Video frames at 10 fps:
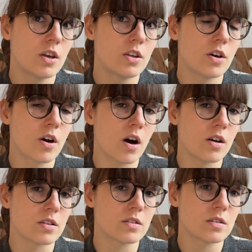you
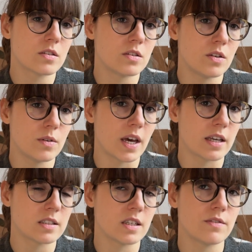can't know
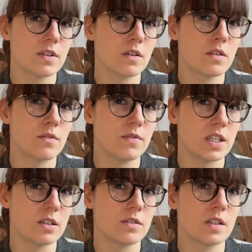that. Even on the
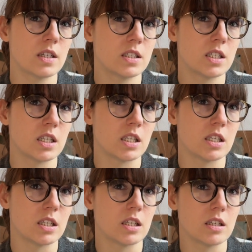videos that
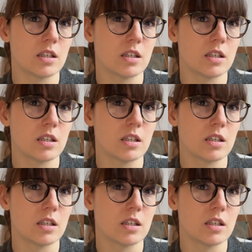she